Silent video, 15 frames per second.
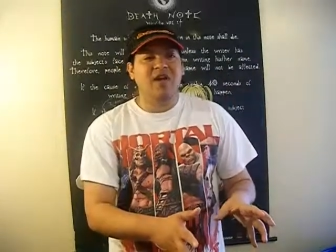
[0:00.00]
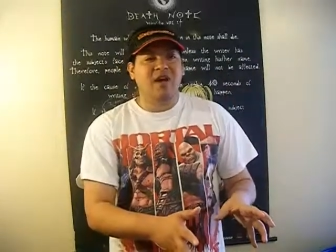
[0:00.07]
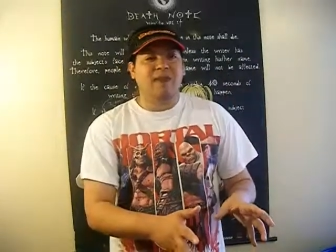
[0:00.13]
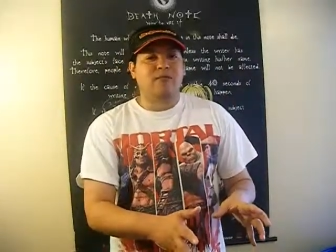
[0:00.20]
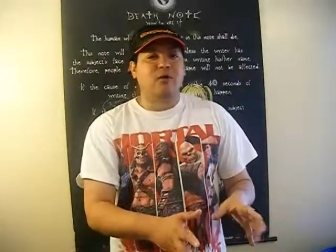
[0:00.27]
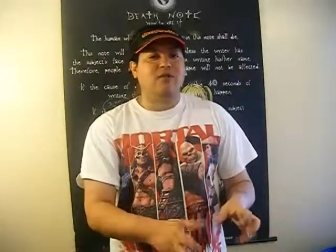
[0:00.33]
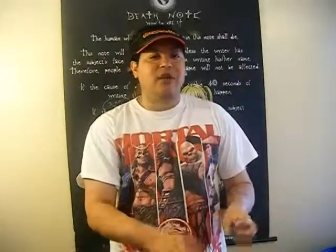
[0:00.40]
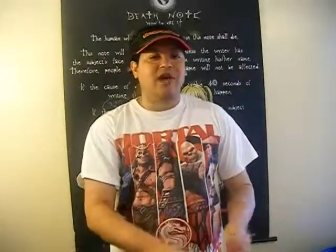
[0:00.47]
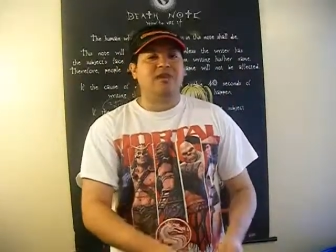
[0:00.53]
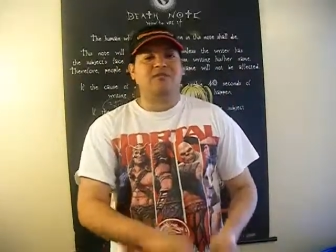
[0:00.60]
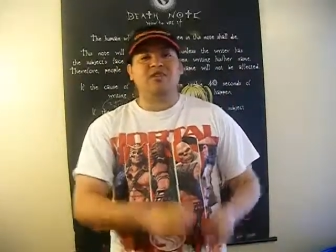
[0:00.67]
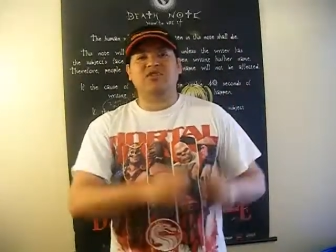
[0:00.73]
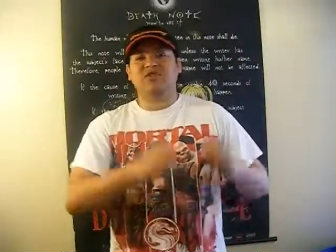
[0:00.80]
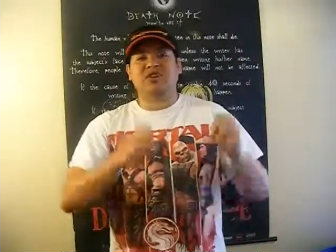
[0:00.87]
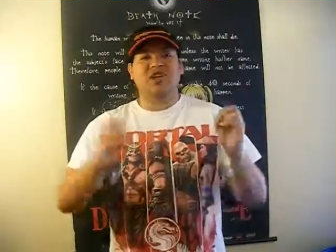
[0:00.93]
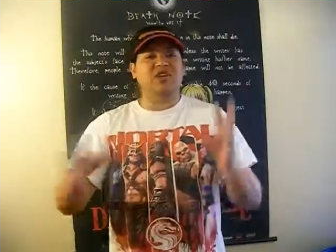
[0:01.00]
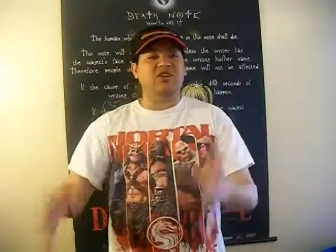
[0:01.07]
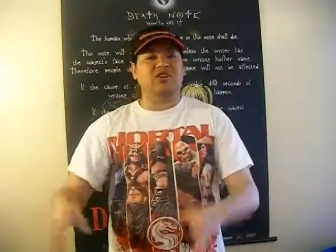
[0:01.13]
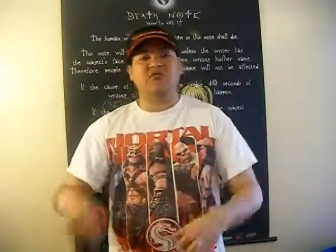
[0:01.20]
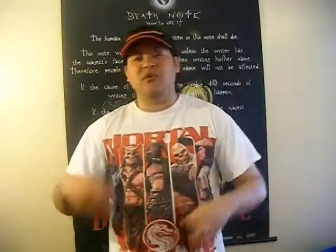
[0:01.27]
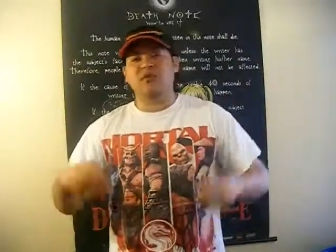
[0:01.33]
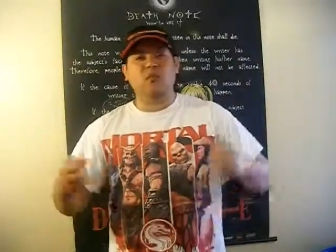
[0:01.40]
of course, had to be
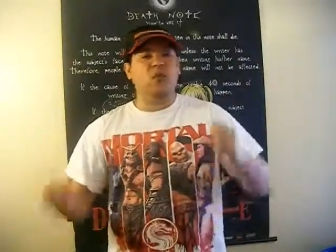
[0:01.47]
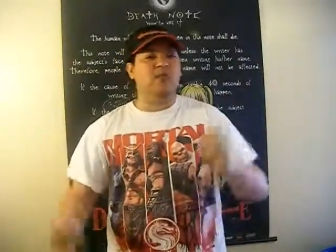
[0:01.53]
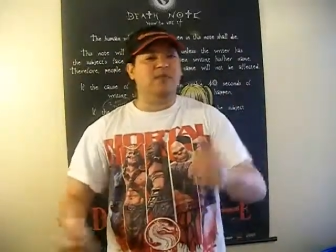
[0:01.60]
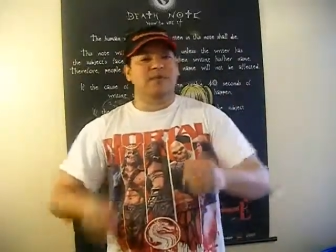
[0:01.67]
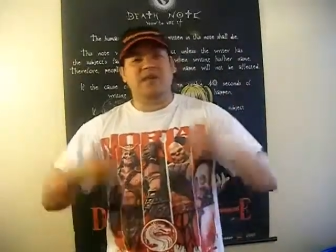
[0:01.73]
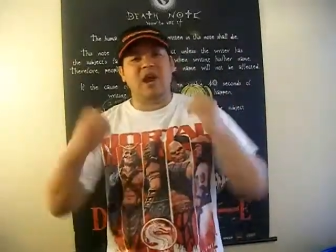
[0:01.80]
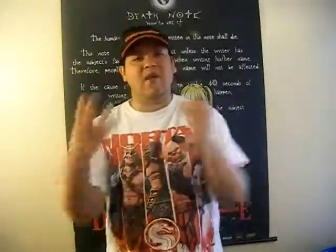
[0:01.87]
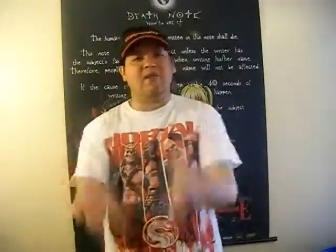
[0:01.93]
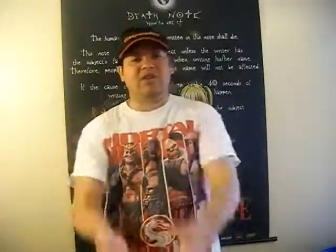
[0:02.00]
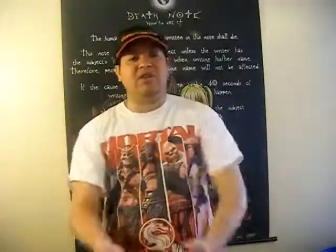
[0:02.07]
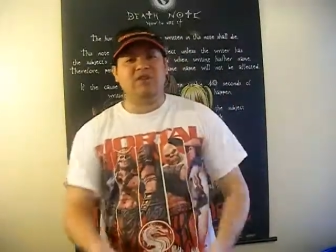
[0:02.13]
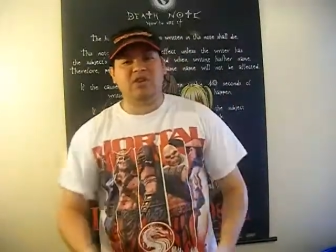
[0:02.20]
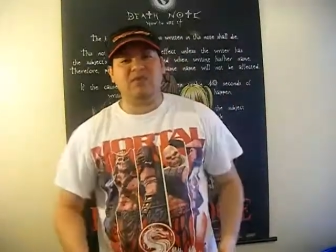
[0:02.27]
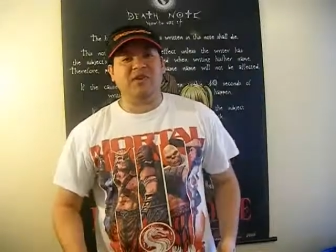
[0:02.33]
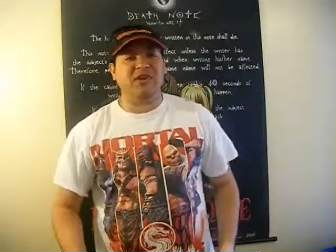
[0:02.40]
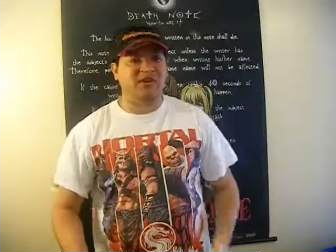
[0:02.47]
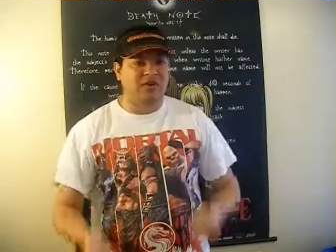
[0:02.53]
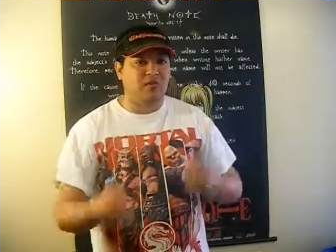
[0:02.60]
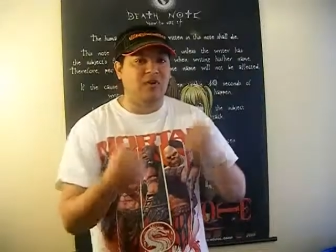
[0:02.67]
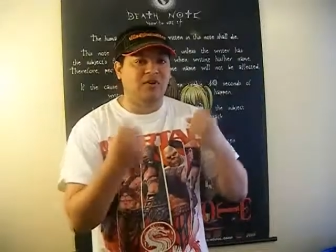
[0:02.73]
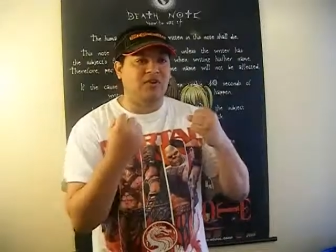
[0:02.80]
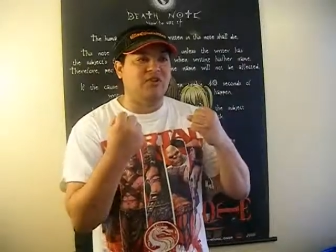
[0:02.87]
changed and removed and everything just because
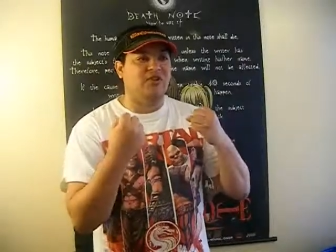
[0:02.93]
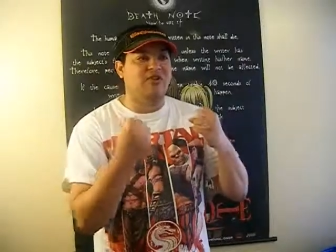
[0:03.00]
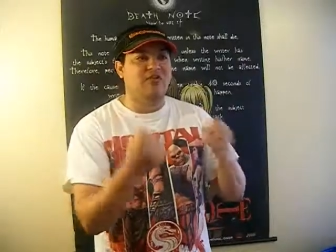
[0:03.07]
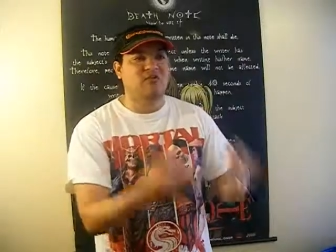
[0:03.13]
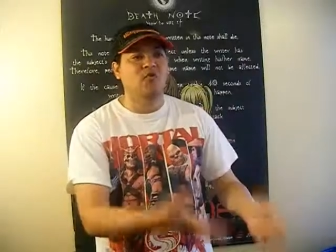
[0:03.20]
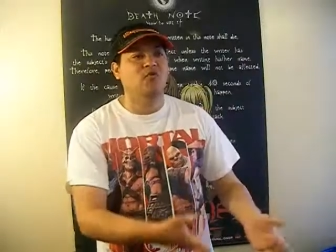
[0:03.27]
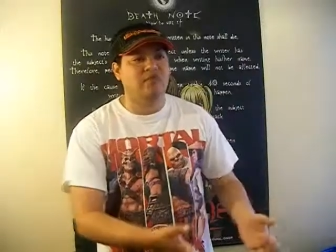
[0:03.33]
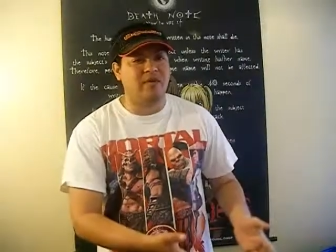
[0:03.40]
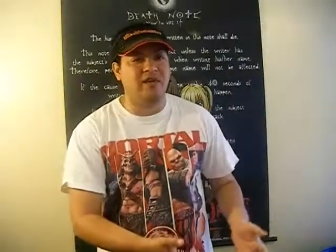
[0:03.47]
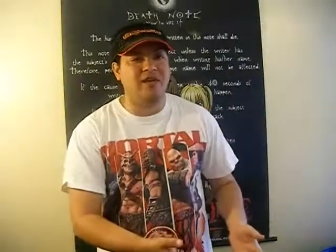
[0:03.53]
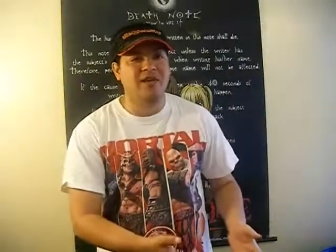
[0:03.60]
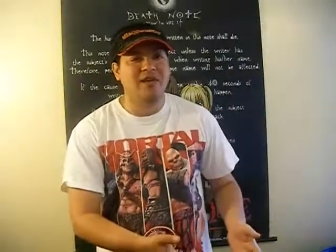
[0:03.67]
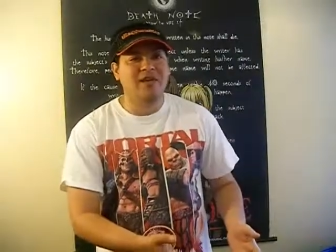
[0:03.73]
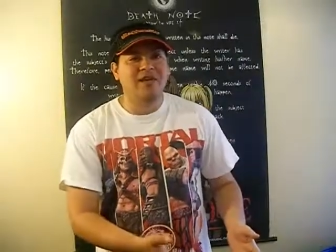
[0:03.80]
he wasn't in the movie.